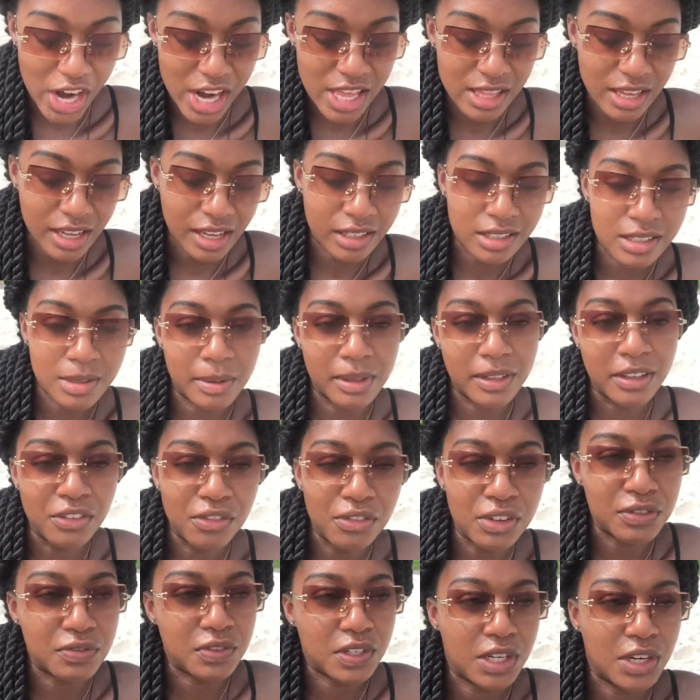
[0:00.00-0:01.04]
I think I spent like
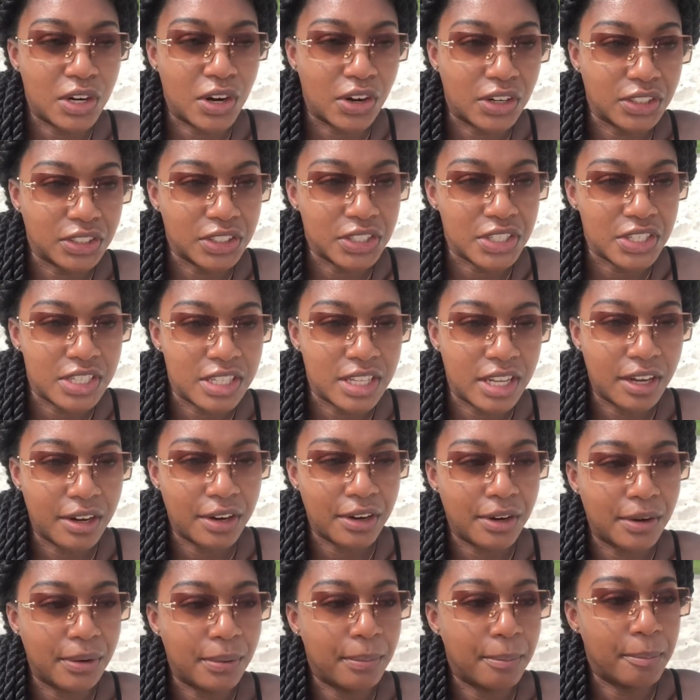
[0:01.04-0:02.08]
$50
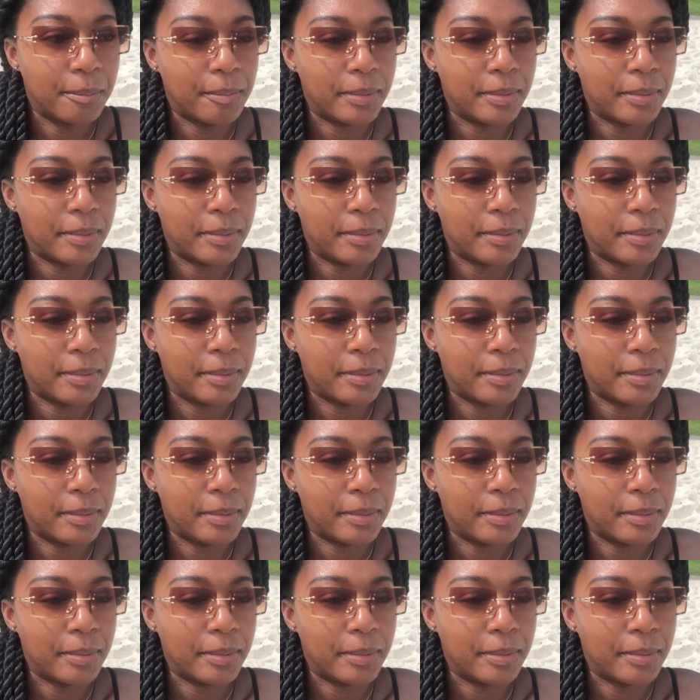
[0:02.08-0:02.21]
there,